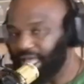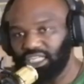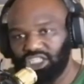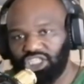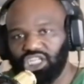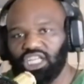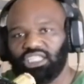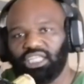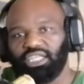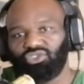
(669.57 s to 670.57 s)
And she
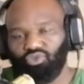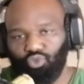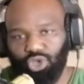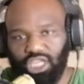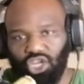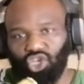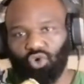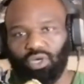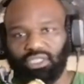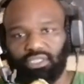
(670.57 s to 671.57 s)
says to him, we can
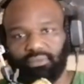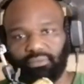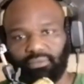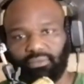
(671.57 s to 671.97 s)
do it.